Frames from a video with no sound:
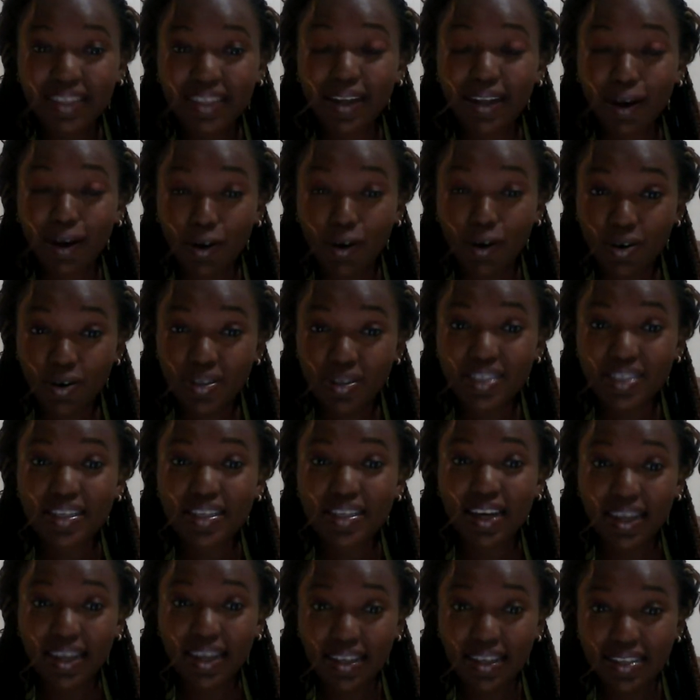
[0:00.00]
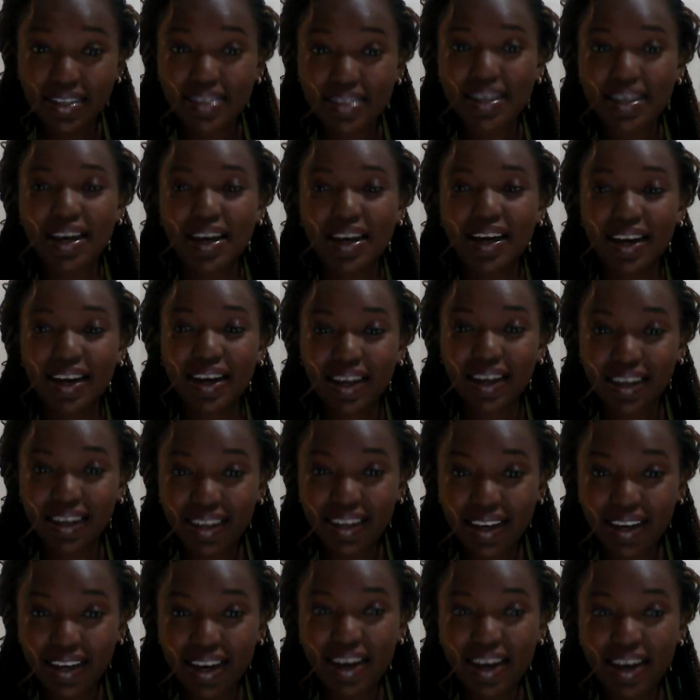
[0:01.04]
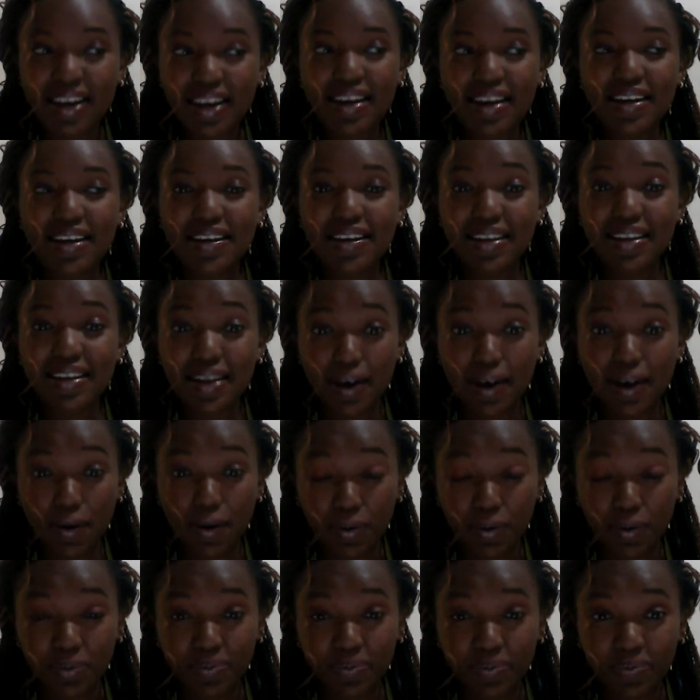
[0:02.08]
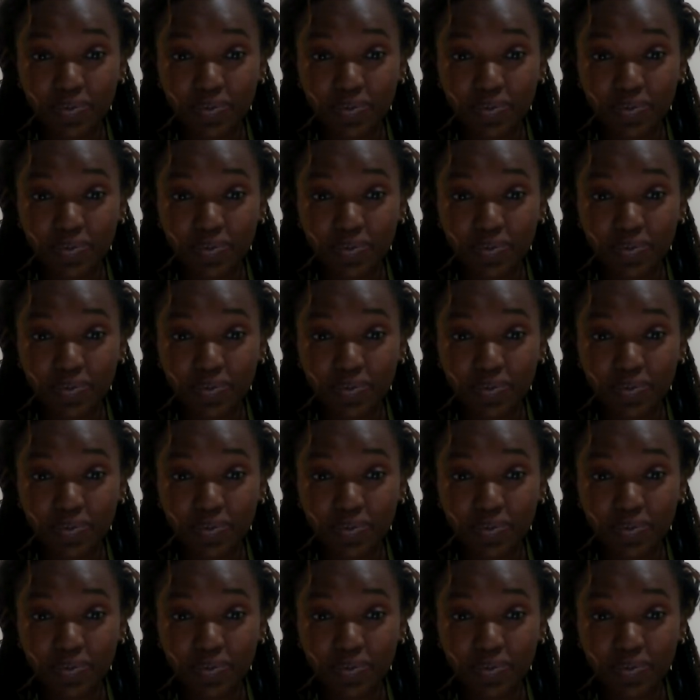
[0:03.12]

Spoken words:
The coast is clear now.